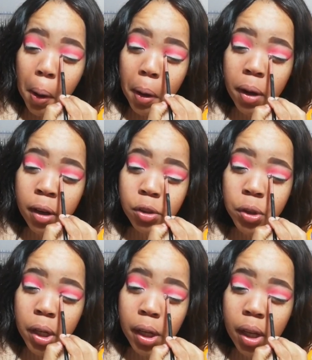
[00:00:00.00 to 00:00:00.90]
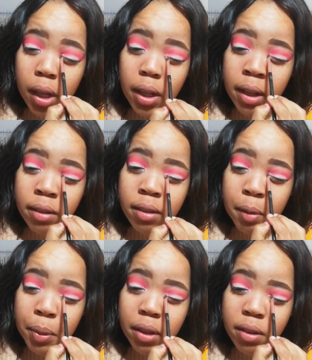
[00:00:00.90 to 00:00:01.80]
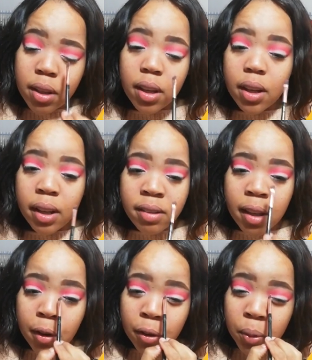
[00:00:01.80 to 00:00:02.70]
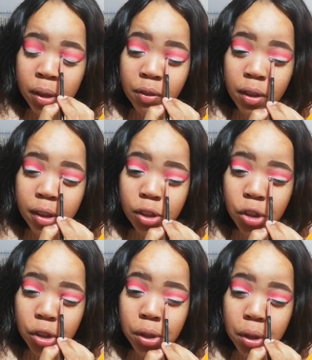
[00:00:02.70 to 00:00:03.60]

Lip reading: Literally easy peasy. Let's get on with the foundation.